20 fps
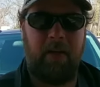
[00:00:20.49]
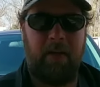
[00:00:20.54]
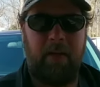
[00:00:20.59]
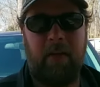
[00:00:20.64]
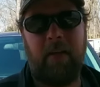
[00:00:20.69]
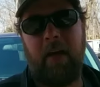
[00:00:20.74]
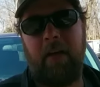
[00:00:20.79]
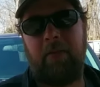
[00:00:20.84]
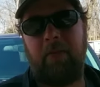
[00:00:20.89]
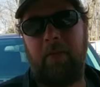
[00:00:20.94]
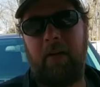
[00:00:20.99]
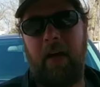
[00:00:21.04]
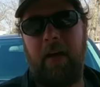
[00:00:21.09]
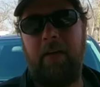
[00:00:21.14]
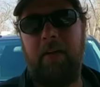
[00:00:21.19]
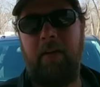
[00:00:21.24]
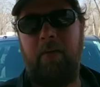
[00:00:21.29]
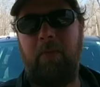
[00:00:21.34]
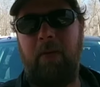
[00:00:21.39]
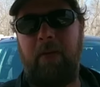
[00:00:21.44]
and that's what I
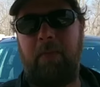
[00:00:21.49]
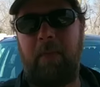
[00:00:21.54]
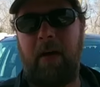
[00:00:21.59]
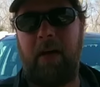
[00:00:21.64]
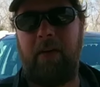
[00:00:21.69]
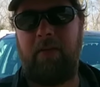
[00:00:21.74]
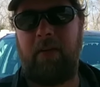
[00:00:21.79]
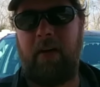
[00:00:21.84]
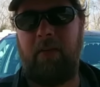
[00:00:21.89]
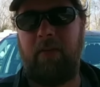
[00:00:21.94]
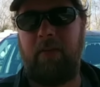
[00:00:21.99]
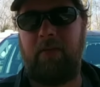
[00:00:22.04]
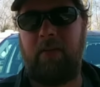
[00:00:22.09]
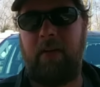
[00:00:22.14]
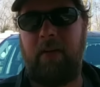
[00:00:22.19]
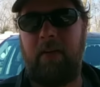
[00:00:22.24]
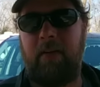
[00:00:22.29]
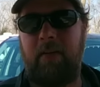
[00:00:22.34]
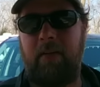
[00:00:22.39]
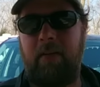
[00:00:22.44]
did with my travel
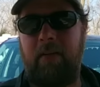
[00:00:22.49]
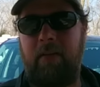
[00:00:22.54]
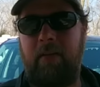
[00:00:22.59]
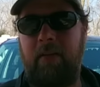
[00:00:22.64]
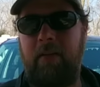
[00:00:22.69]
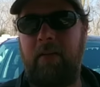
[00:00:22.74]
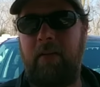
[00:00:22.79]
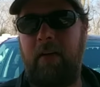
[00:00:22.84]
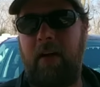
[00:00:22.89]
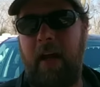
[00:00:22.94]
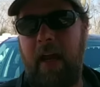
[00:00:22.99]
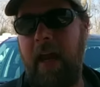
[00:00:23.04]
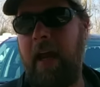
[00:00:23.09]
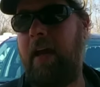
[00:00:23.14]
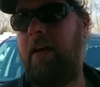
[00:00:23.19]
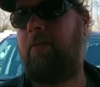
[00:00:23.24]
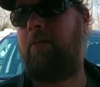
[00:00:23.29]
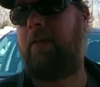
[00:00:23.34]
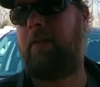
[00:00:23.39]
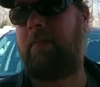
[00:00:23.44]
trailer
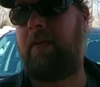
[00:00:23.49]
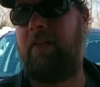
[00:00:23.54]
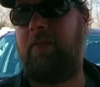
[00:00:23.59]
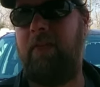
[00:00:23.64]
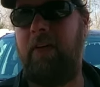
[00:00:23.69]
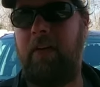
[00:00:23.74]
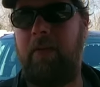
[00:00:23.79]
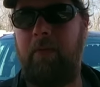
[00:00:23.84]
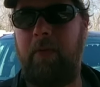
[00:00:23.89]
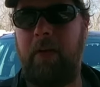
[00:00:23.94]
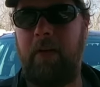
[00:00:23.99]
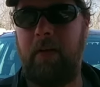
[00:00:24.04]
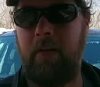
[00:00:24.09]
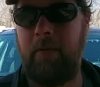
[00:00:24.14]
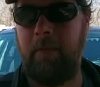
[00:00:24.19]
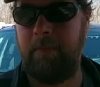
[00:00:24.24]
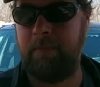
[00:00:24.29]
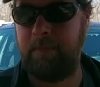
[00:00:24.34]
and with my fifth wheel,